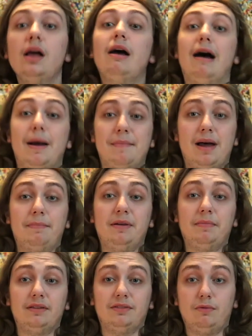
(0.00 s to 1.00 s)
I'm happy
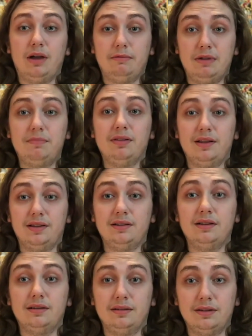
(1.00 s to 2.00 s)
about the way we played
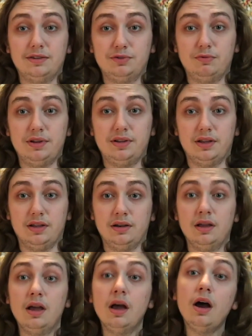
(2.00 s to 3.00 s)
this weekend.
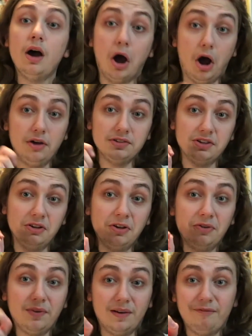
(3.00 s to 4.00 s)
Also, a little
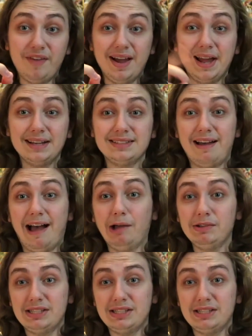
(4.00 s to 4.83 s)
fun fact, I was